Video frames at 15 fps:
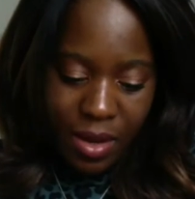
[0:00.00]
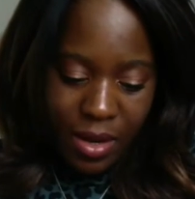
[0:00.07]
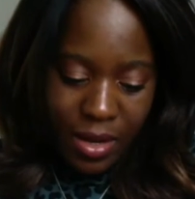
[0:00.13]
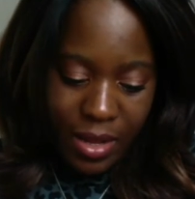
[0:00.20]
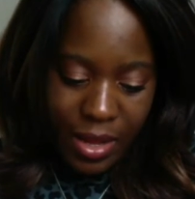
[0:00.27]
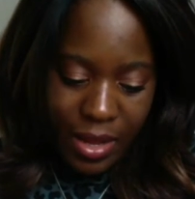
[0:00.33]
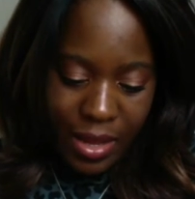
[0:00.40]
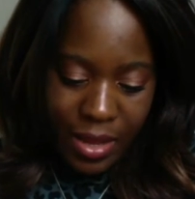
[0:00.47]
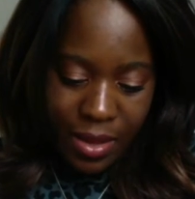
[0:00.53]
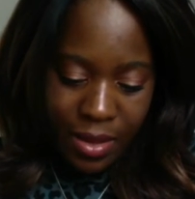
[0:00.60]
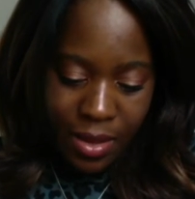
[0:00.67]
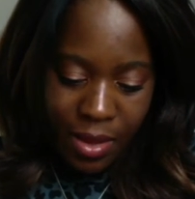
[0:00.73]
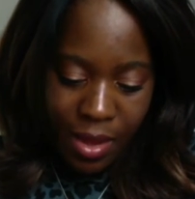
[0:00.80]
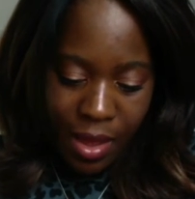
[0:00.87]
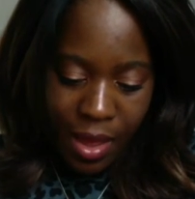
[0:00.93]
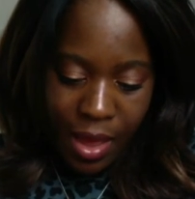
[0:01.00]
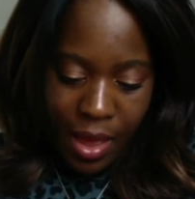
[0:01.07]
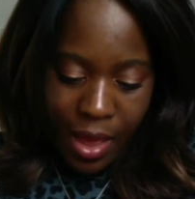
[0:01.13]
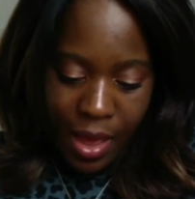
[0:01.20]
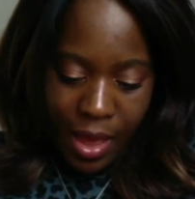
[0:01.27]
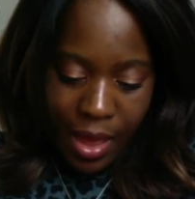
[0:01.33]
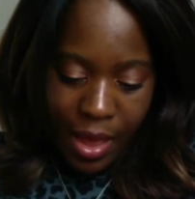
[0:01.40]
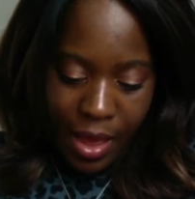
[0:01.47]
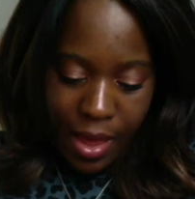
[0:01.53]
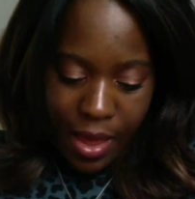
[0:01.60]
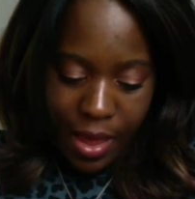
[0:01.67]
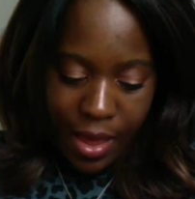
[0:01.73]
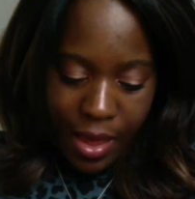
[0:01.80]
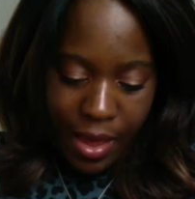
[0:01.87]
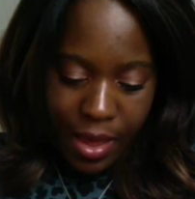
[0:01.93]
colour here,
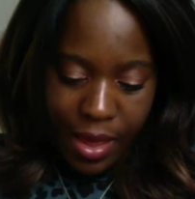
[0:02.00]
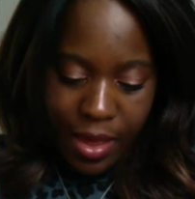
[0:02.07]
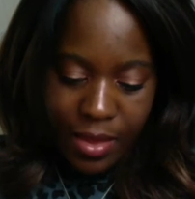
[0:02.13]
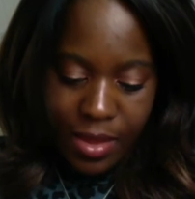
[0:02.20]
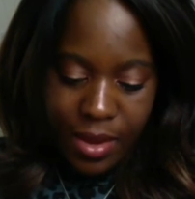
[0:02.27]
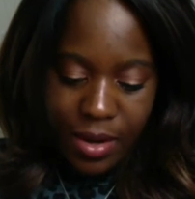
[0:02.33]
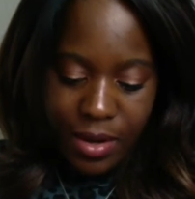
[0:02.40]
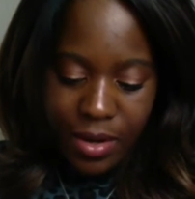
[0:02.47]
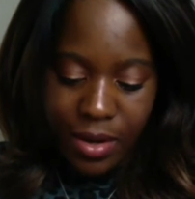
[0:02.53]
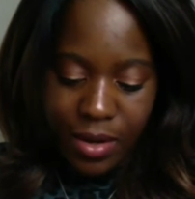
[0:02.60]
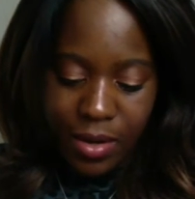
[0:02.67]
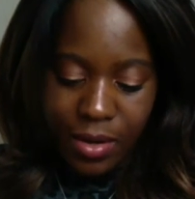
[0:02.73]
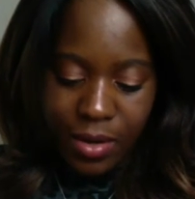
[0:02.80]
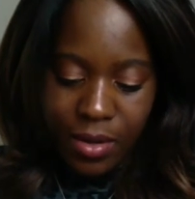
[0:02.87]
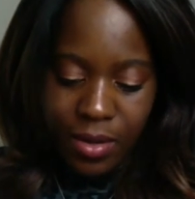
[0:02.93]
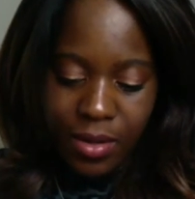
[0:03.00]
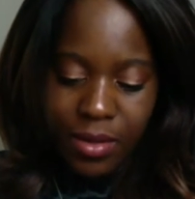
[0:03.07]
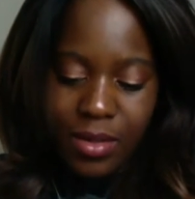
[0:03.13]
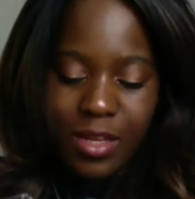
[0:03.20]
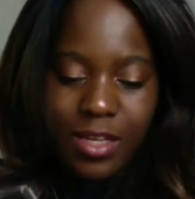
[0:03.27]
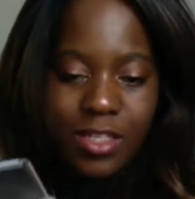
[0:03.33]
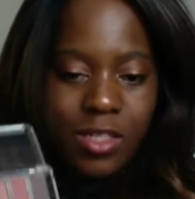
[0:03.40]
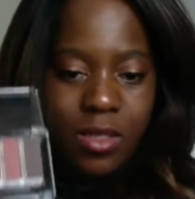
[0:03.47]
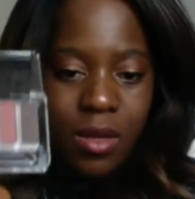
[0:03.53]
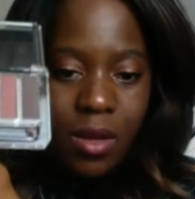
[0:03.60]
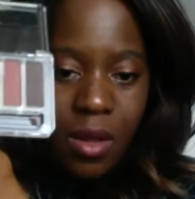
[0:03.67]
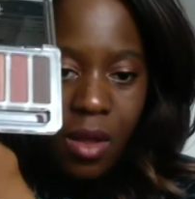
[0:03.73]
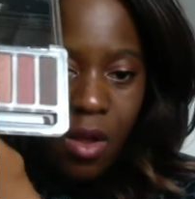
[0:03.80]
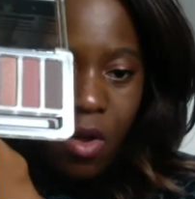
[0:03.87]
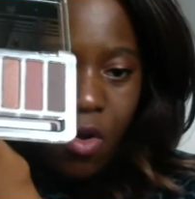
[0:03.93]
and then this
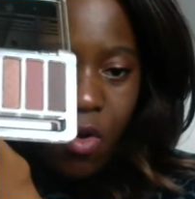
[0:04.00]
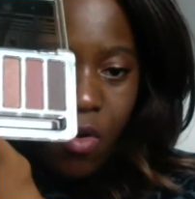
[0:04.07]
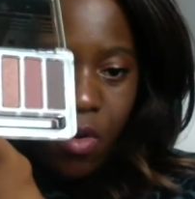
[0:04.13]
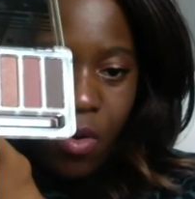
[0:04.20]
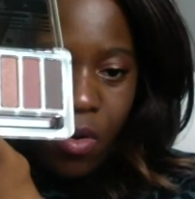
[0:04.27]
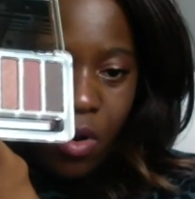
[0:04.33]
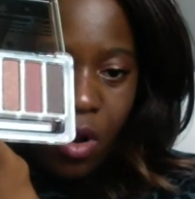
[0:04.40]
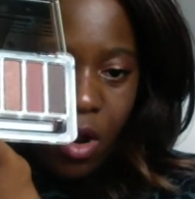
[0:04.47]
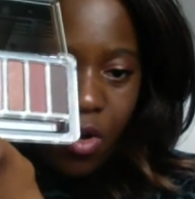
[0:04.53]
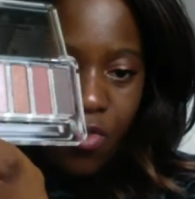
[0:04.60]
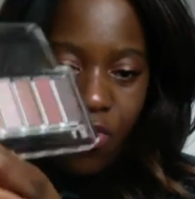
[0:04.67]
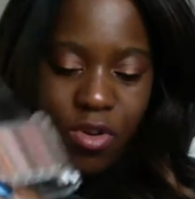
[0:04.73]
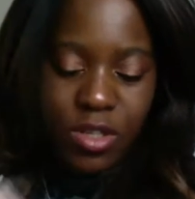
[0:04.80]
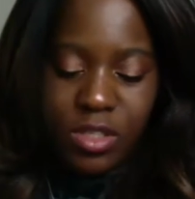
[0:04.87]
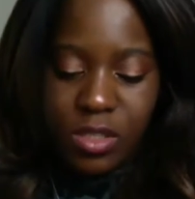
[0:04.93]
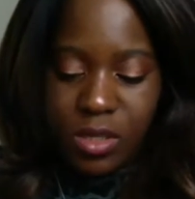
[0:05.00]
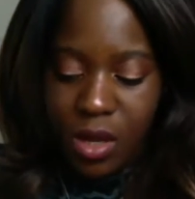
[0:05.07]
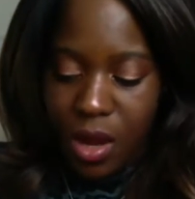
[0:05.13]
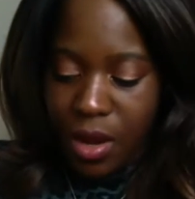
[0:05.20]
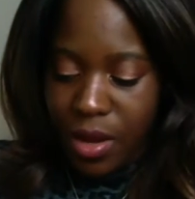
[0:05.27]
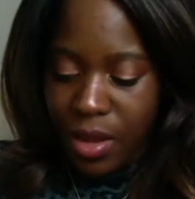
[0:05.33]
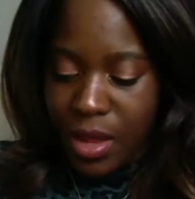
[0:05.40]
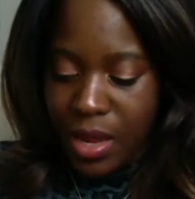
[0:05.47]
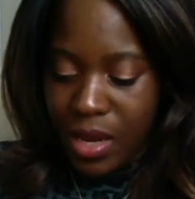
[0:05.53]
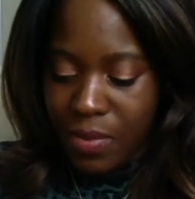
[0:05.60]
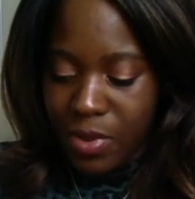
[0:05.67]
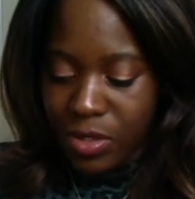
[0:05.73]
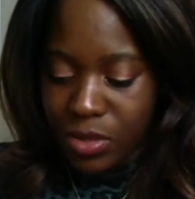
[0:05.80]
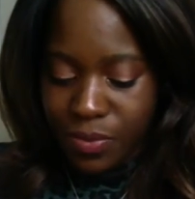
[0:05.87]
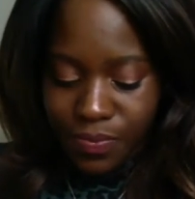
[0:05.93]
kind of rust colour in the
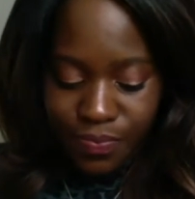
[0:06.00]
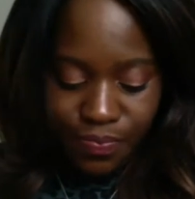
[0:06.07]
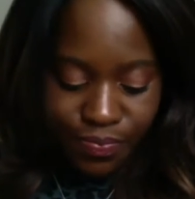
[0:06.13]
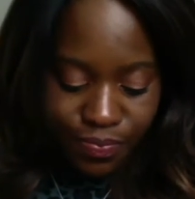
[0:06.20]
middle,